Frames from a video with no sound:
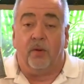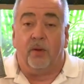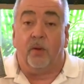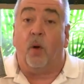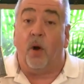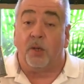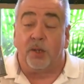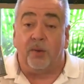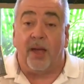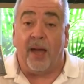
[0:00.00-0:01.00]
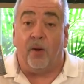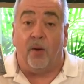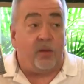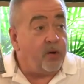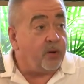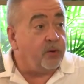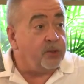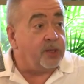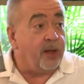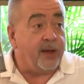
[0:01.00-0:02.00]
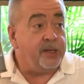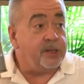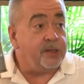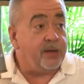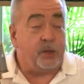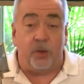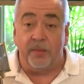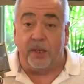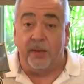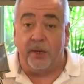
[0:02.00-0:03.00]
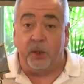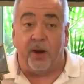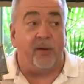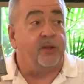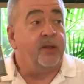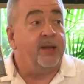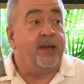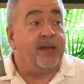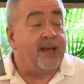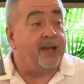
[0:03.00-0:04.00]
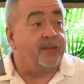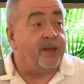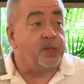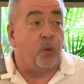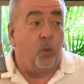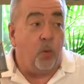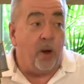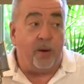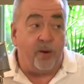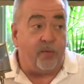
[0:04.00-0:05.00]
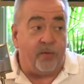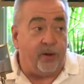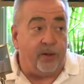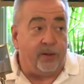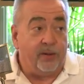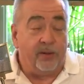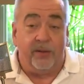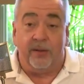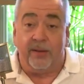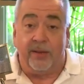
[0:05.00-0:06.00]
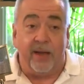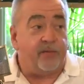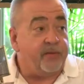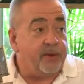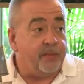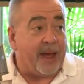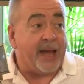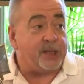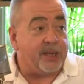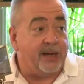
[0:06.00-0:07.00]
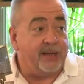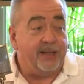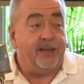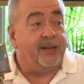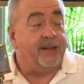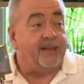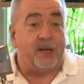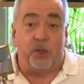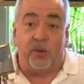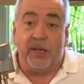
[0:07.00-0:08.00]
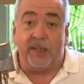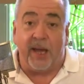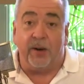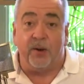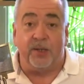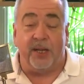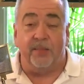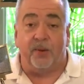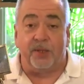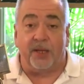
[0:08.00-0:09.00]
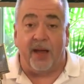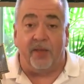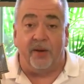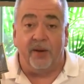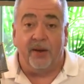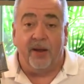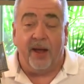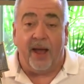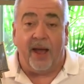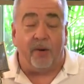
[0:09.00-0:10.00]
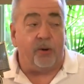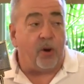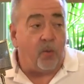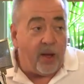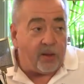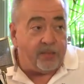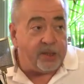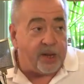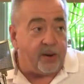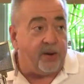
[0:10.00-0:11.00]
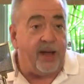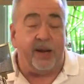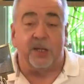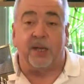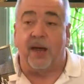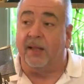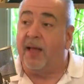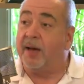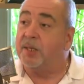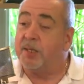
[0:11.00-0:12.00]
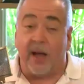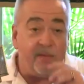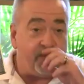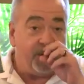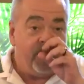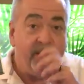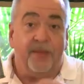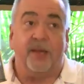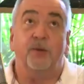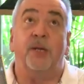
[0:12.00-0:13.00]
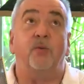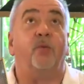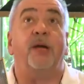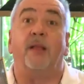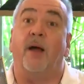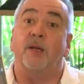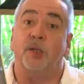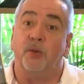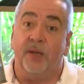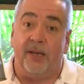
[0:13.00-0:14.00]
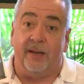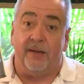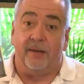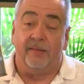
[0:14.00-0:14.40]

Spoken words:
You also get, all of our cruise clients at Dreams Unlimited Travel get this wonderful gift basket that Teresa and her team put together out at our Welcome Center. And it's got a lot of stuff that you didn't realize you needed